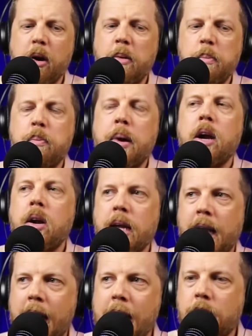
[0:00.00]

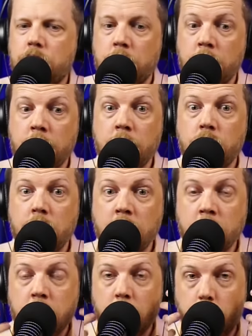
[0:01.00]
barbaric action that
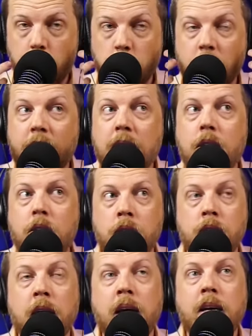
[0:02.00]
she's, through
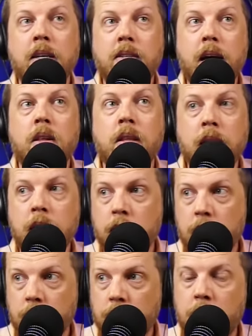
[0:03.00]
tears,
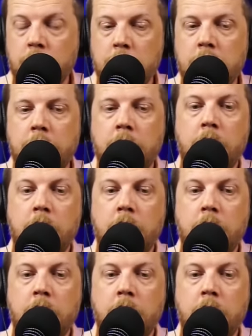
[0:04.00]
telling this committee.